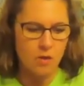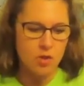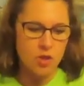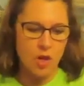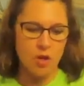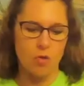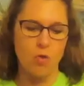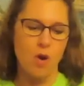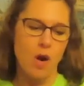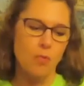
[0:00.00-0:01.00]

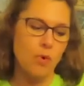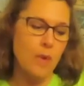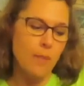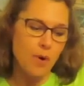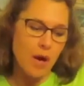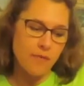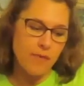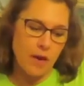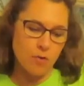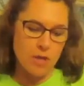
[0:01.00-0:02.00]
So remember I
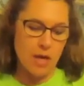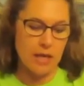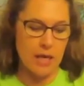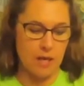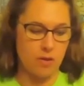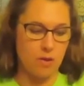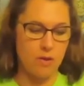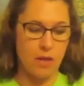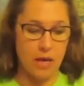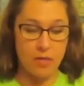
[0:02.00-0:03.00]
found a candle
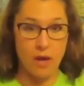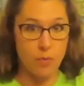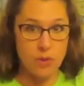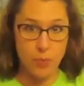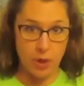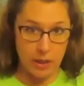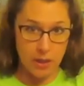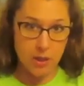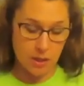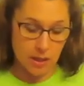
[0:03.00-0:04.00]
that I thought was
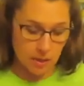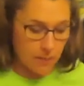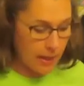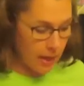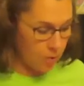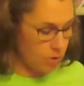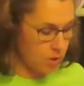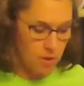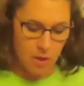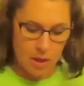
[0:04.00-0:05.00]
pretty in my
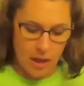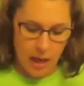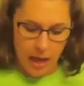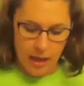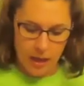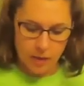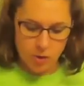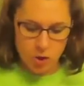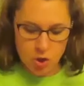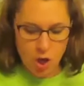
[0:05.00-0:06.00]
house.
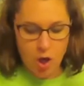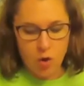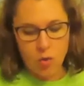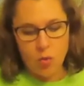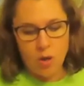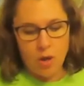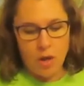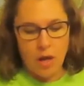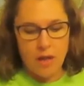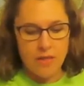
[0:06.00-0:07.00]
And so
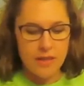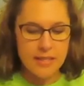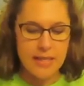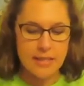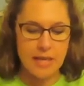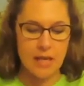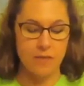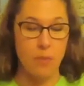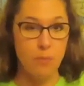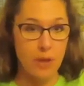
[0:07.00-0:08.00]
this has kind
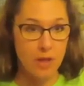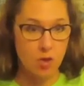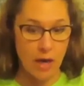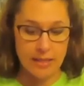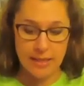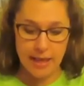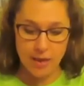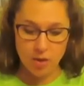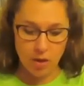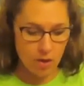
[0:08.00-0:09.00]
of a big Christ
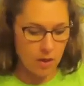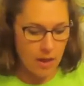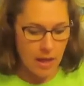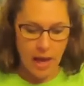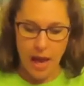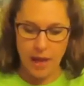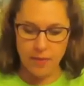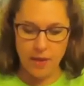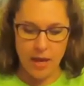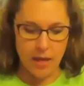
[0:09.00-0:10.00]
candle
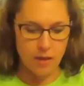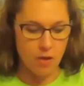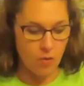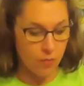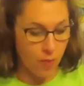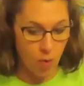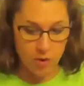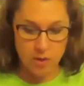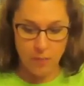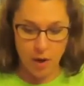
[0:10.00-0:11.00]
and then four
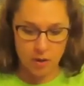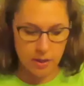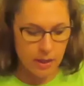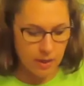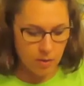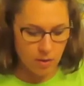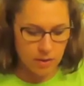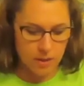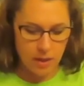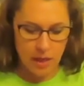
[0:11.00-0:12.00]
smaller
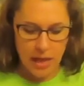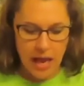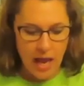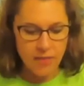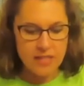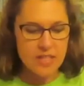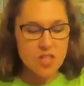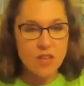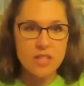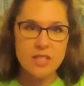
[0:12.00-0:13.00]
candles. And this is
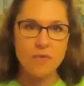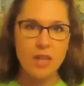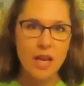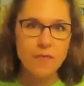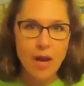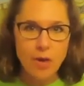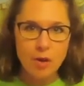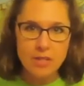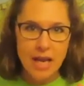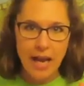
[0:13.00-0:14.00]
all the stuff that I found
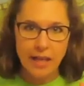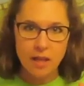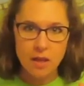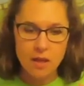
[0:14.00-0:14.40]
outside.